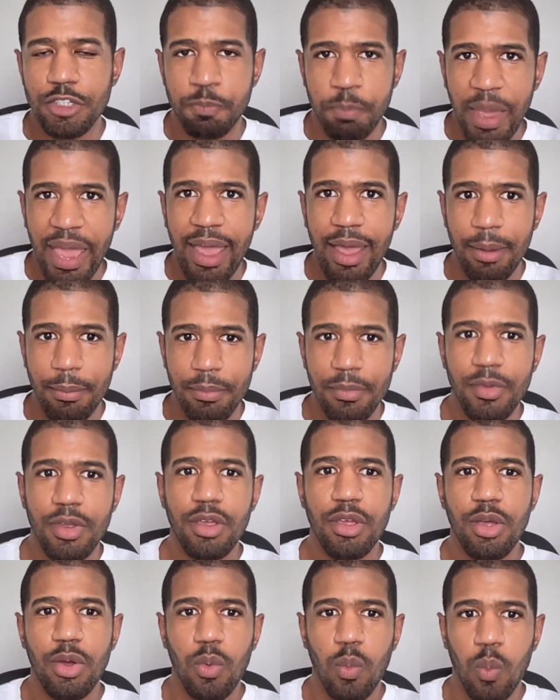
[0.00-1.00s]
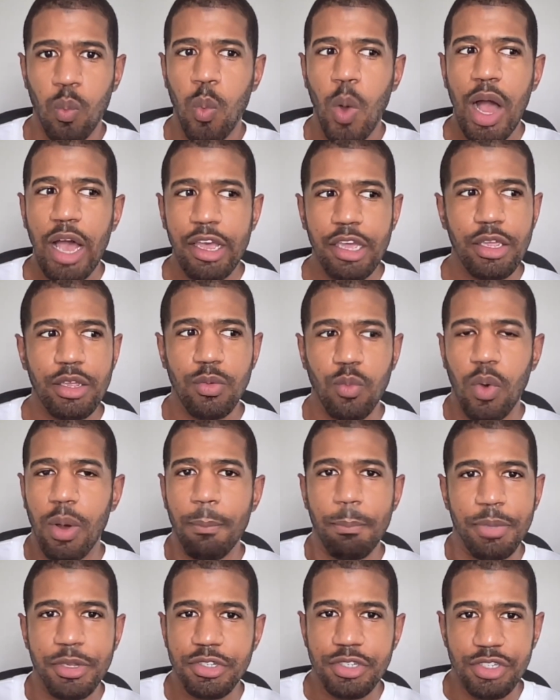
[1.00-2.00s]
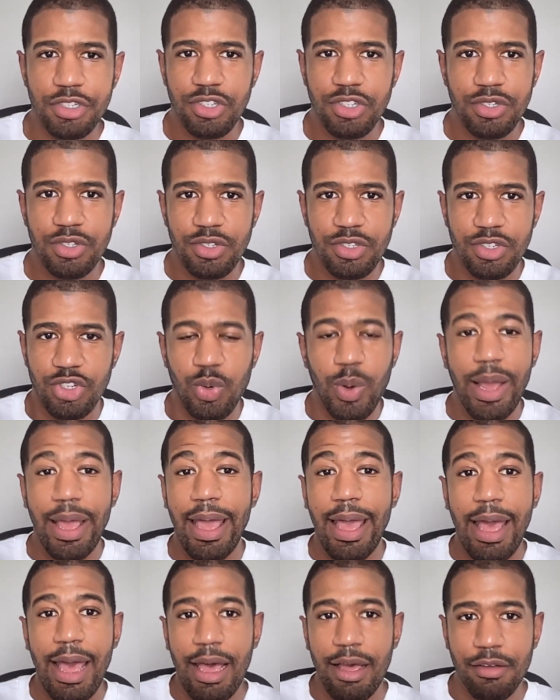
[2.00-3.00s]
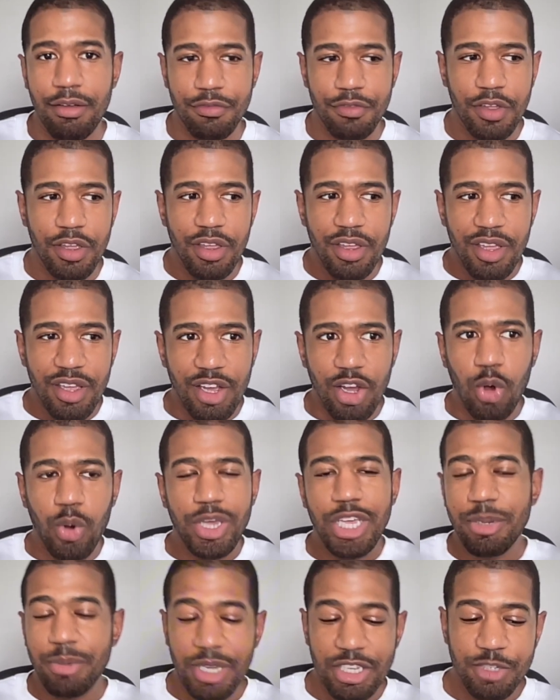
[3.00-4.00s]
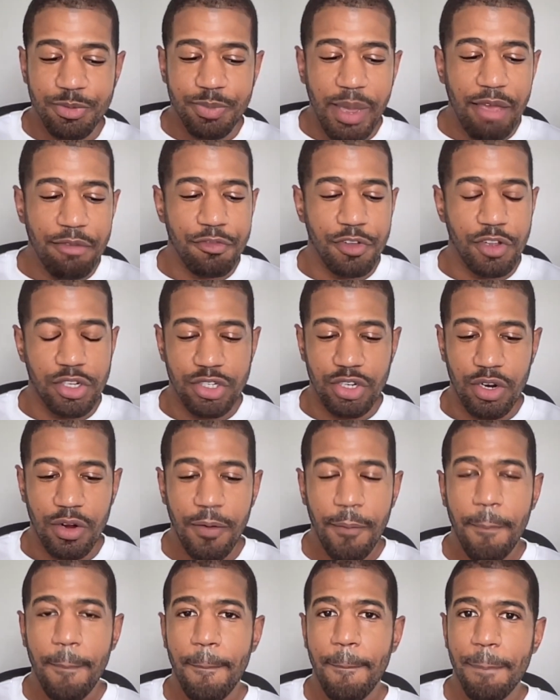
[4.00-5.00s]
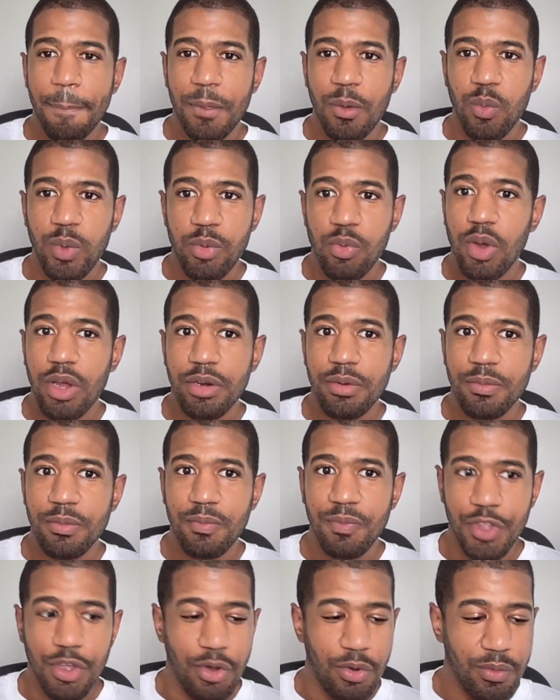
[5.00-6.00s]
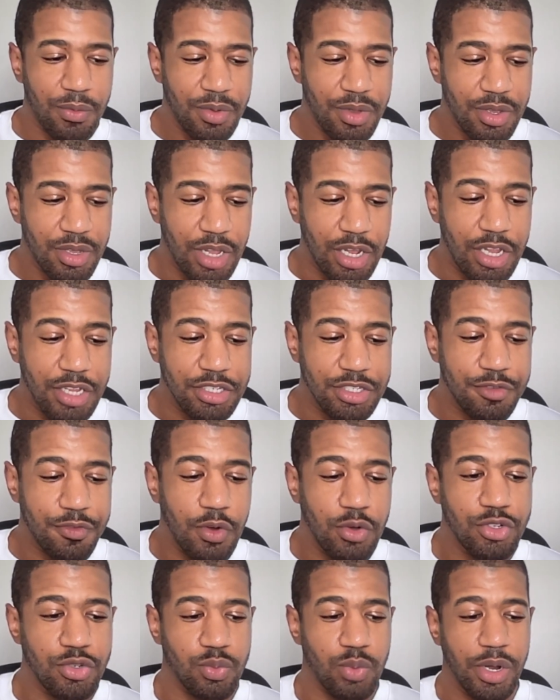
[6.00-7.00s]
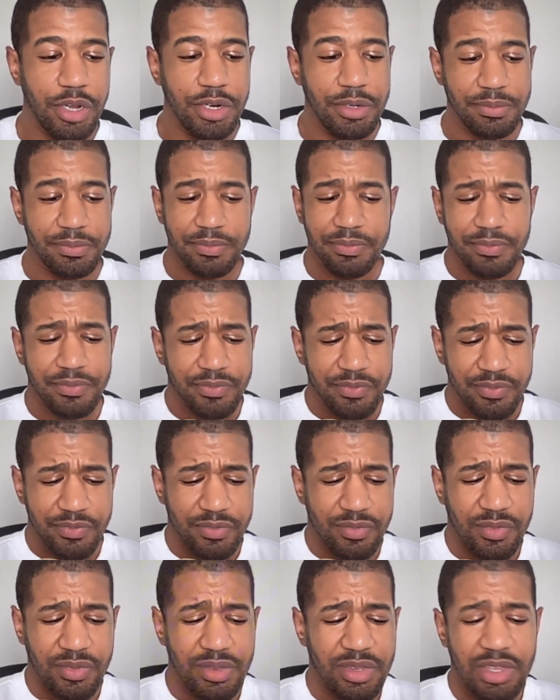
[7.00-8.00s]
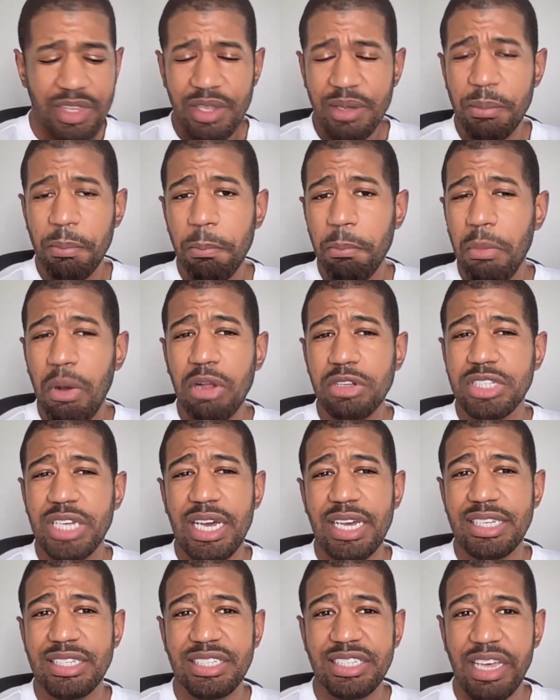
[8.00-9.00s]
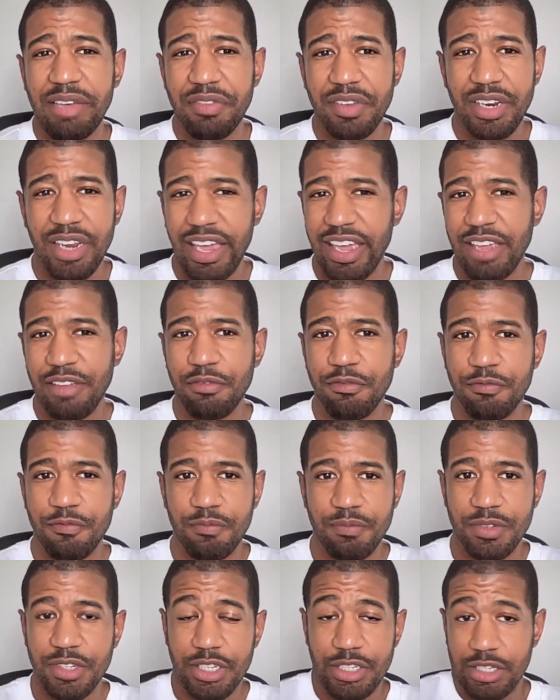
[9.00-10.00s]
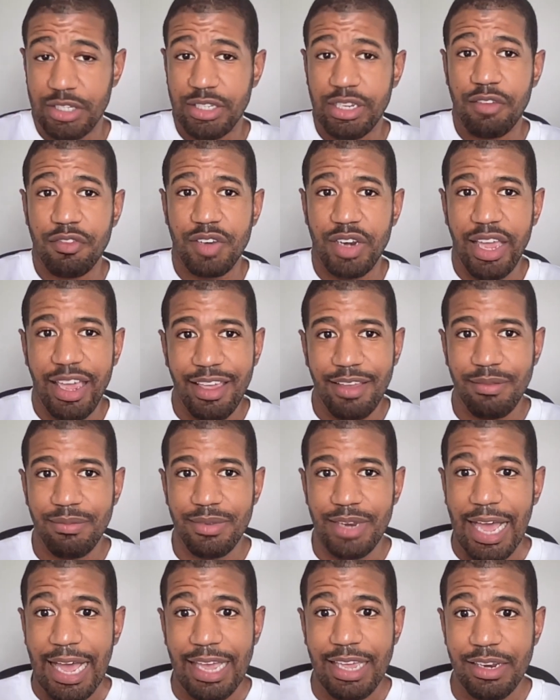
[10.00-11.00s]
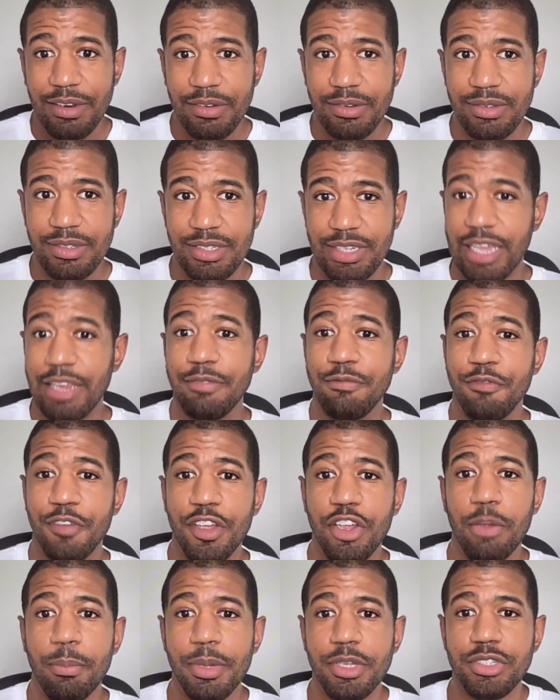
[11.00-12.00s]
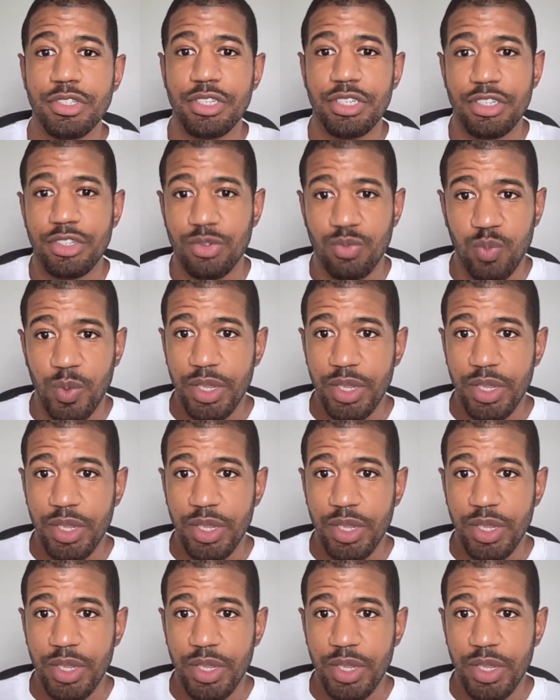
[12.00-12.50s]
spam. Why? What business do I have going in my spam filter? We run, all these folks run multi 7, 8, 6, 7, 8, 9, 10 figure businesses.